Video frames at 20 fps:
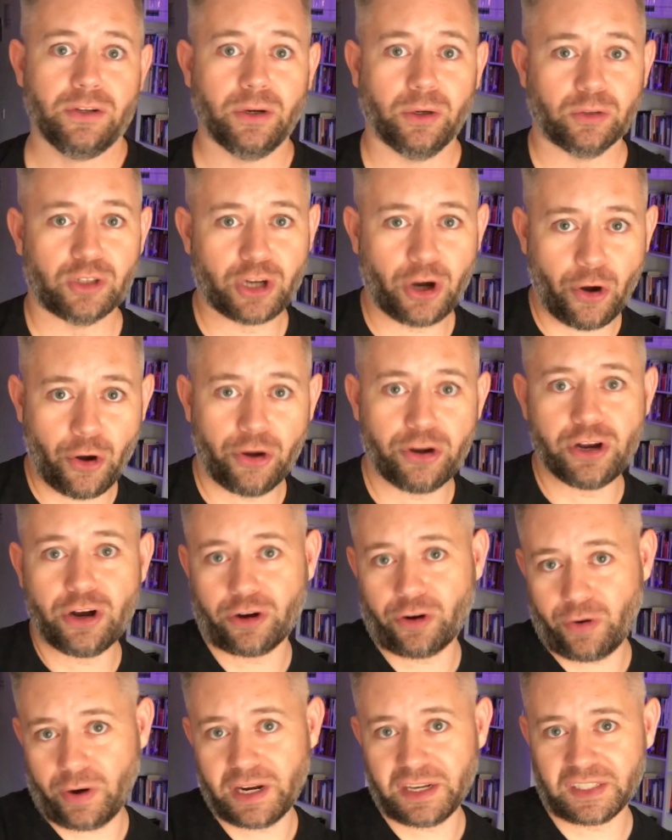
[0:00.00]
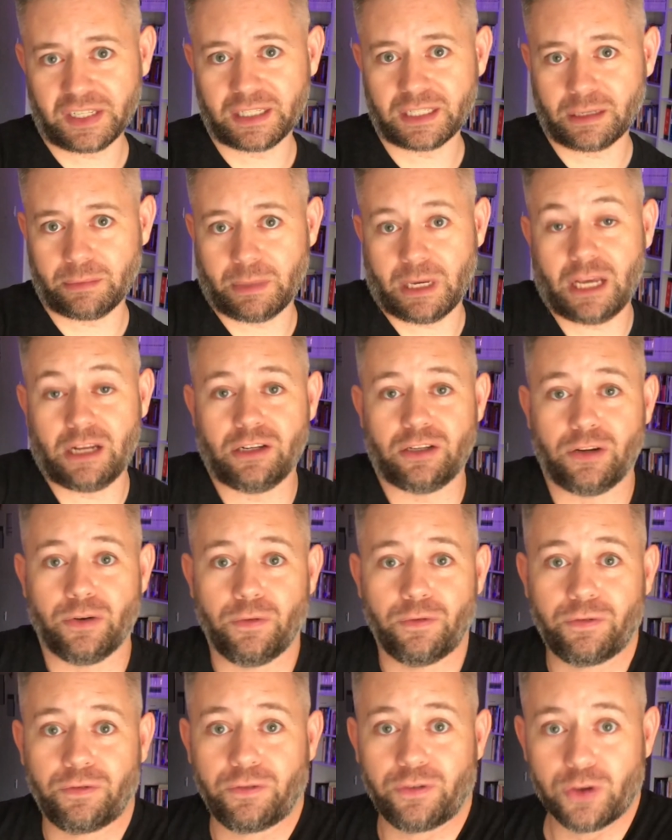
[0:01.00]
Turn your criticism into
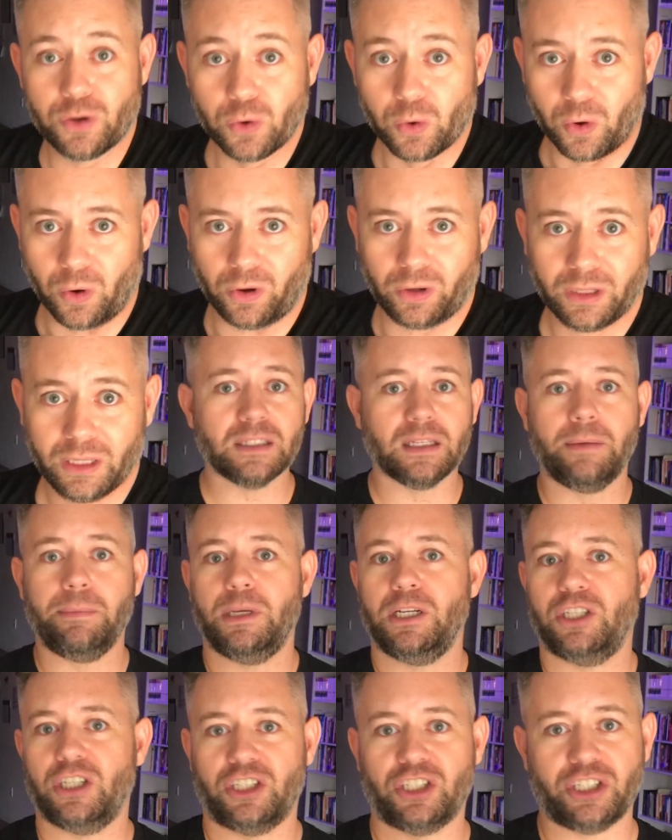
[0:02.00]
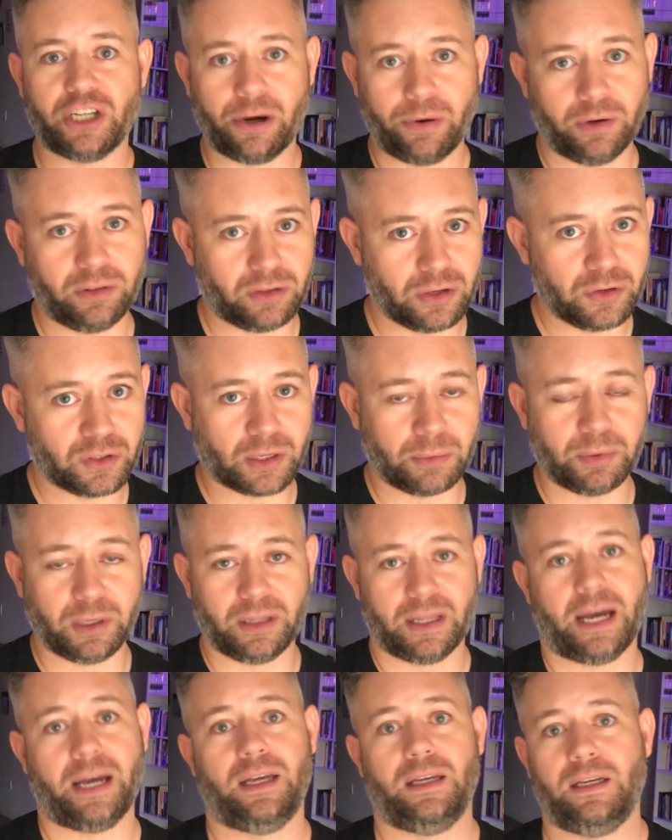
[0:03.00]
fuel. Let me just share with you something
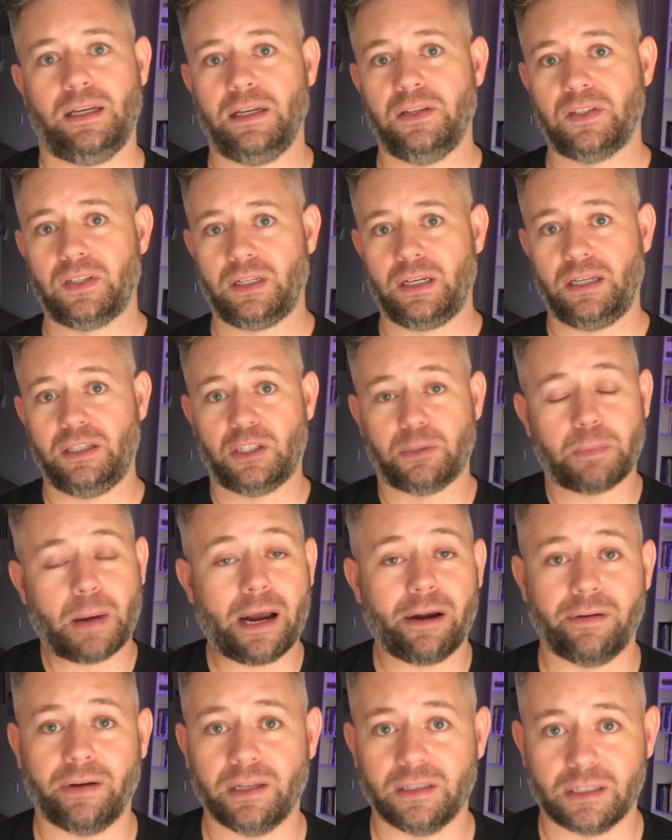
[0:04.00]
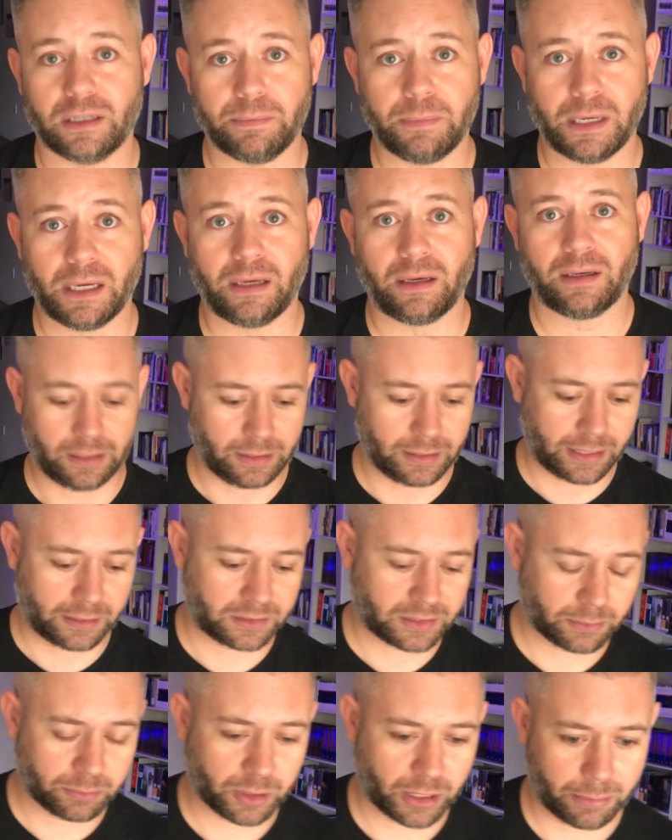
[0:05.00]
that is inspiring to me.
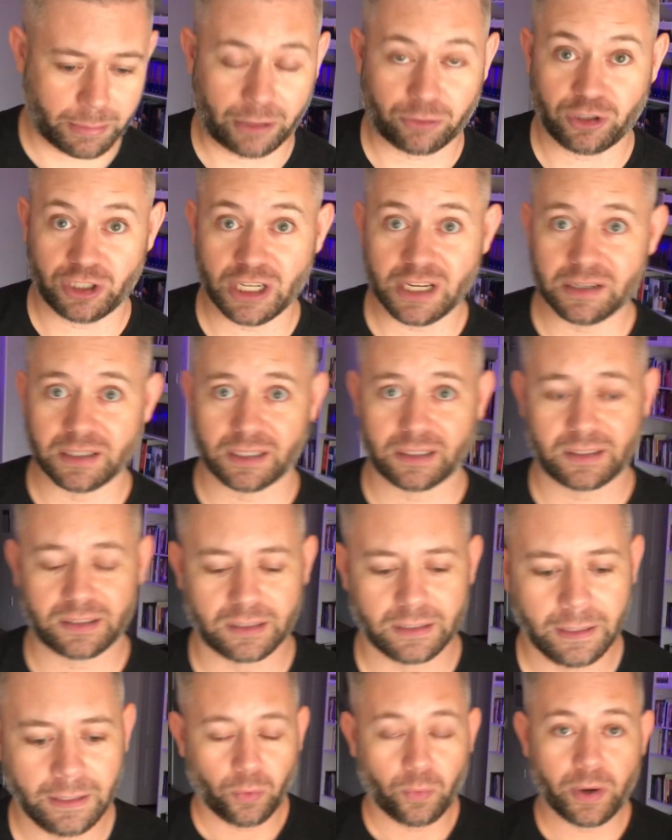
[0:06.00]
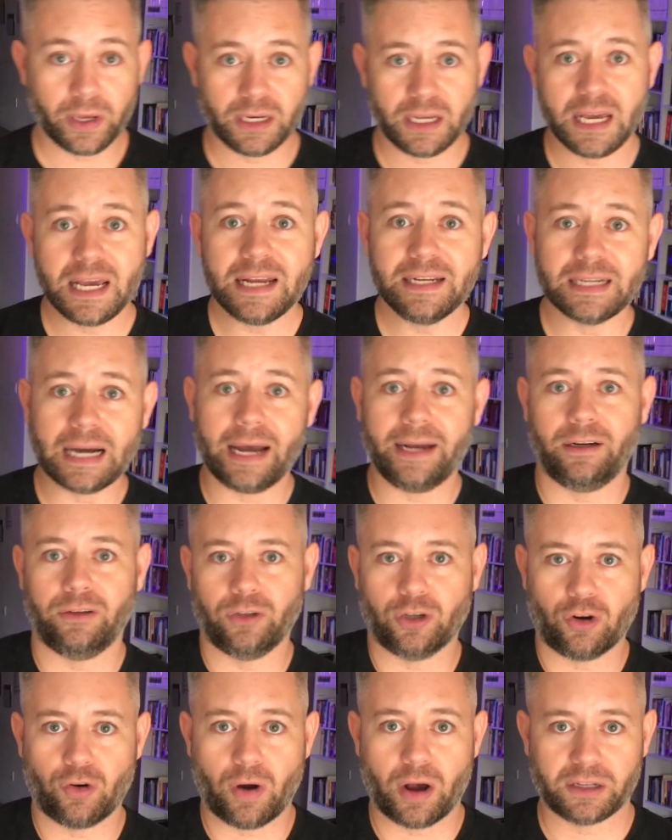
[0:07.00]
That's something about Jesus. When he died on
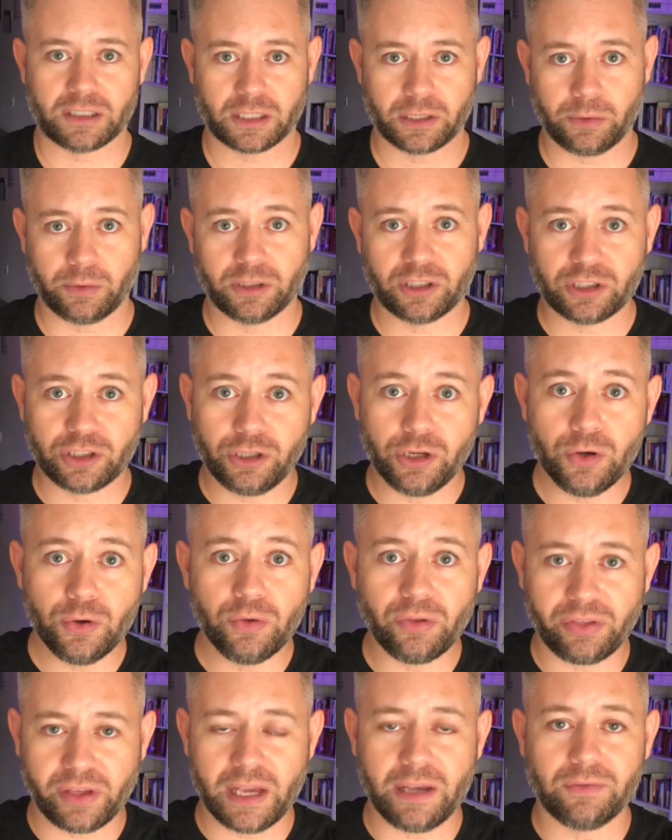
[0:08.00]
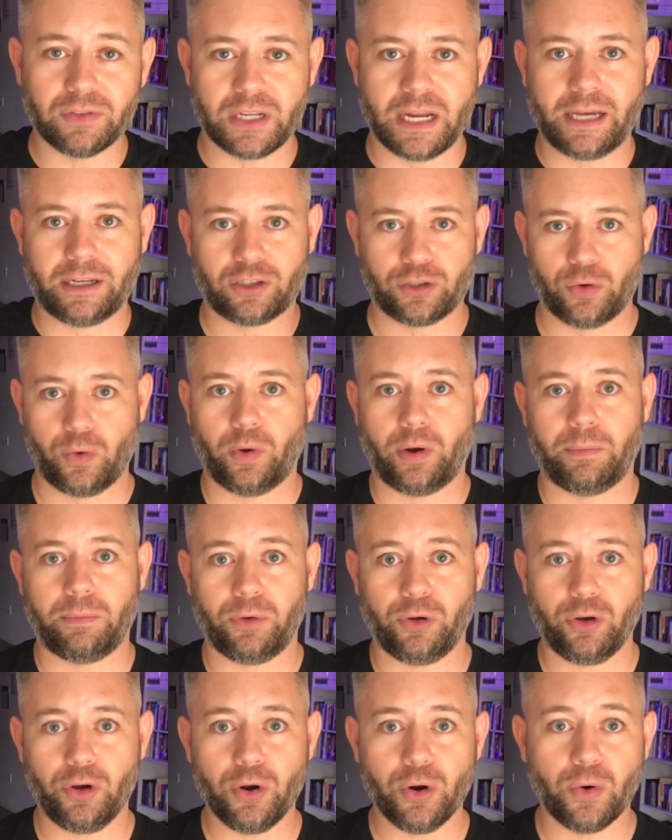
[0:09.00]
the cross, there was 2 thieves next to him
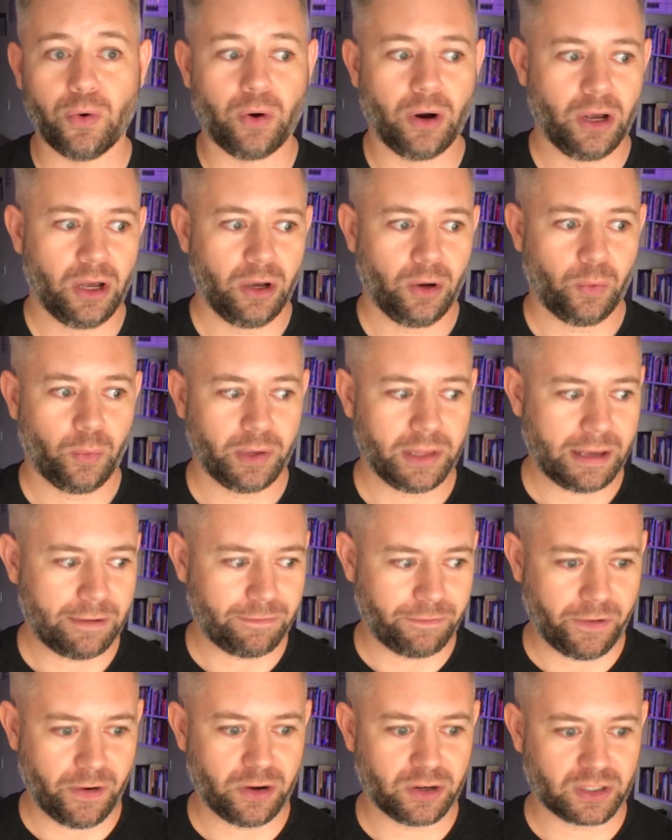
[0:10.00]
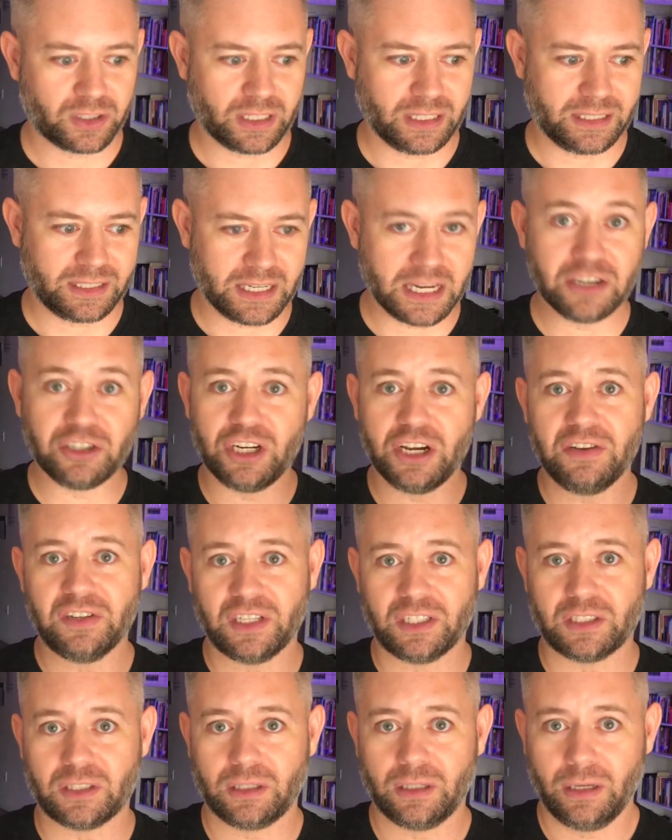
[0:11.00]
who, when they first see
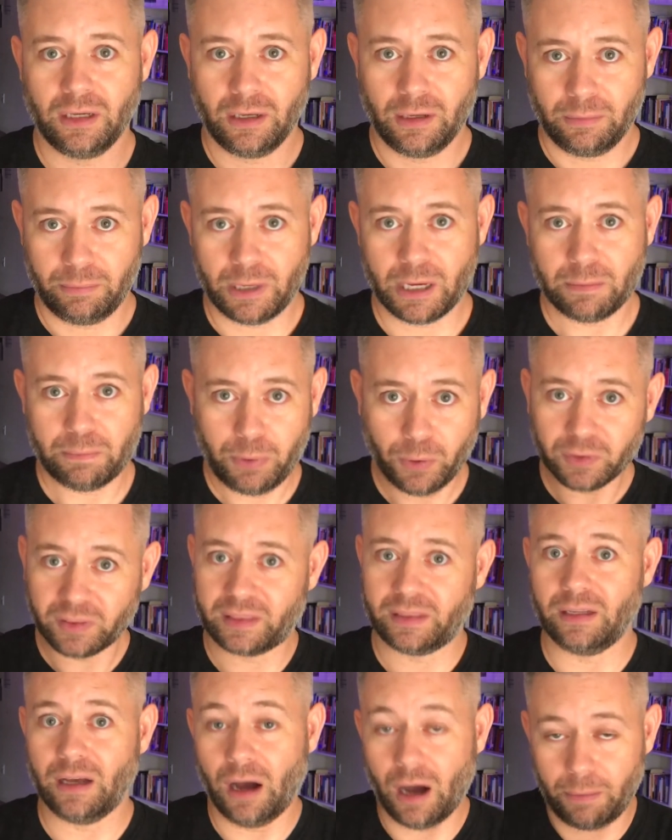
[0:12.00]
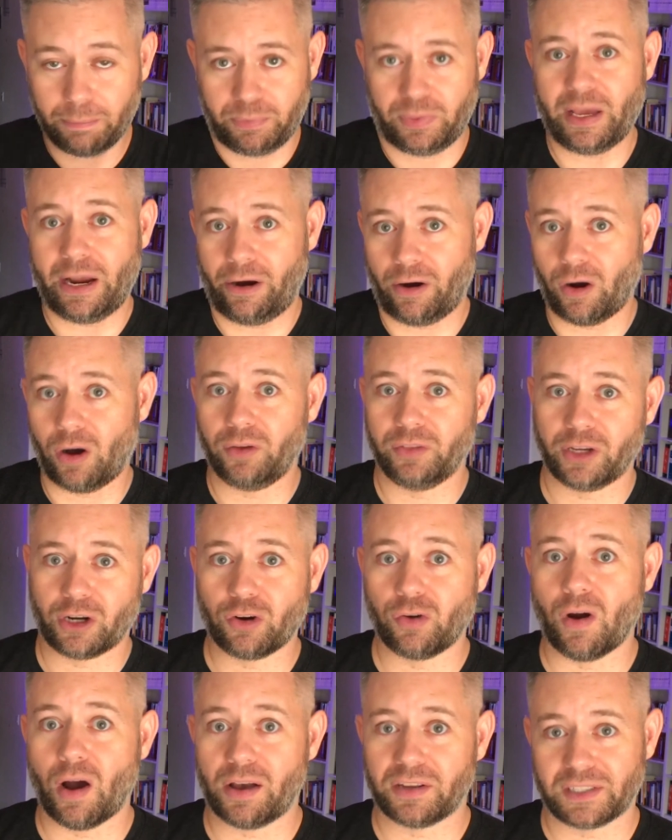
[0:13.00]
Jesus being put up there on the
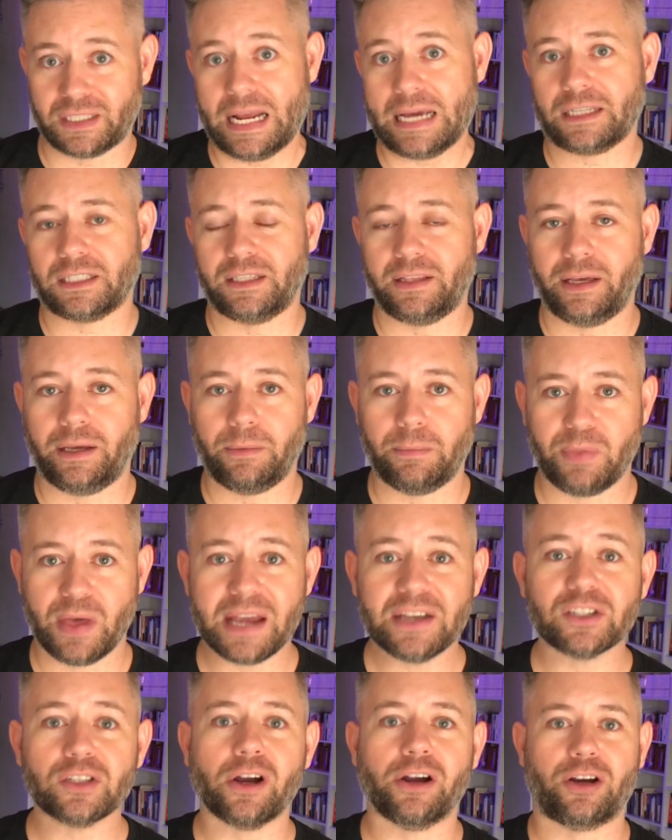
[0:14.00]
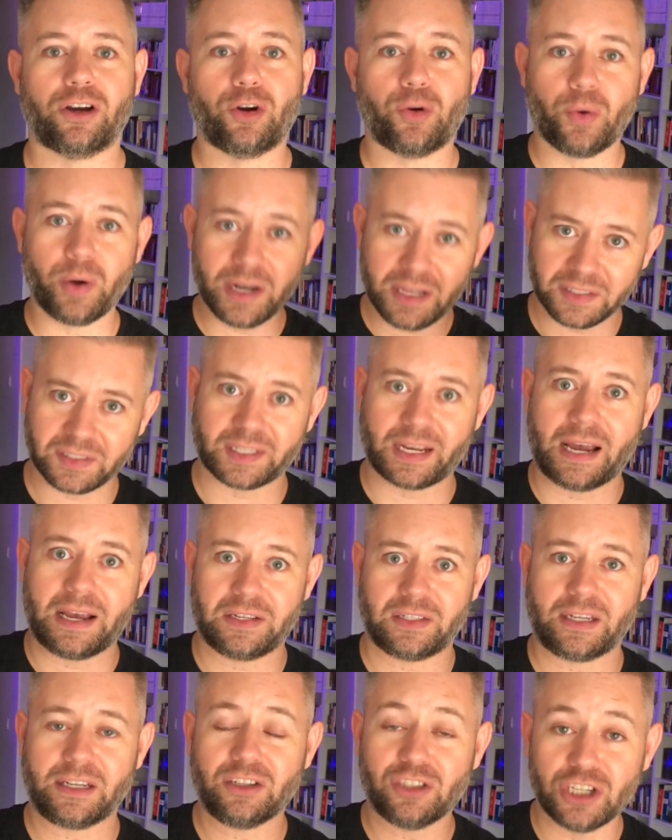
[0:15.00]
cross next to them, they start
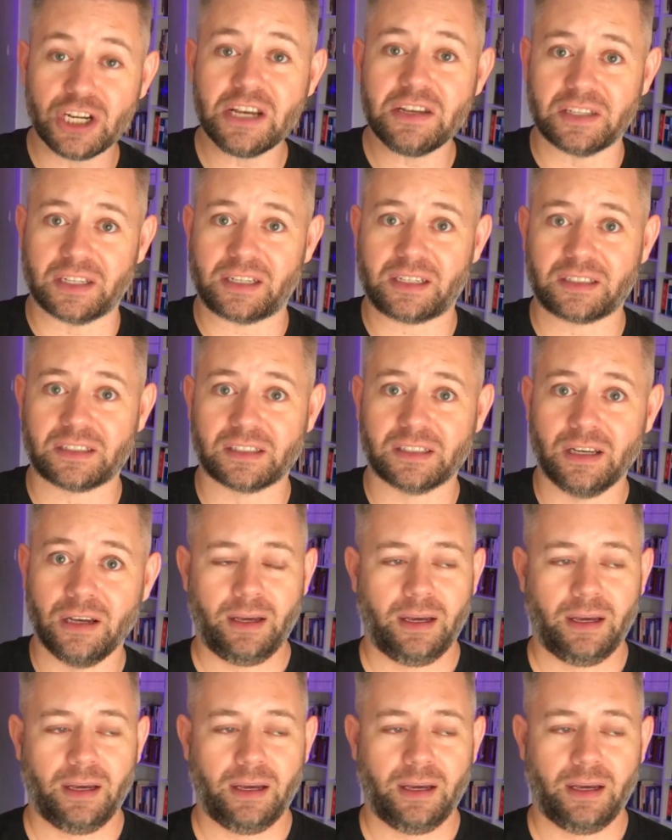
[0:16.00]
criticizing Jesus.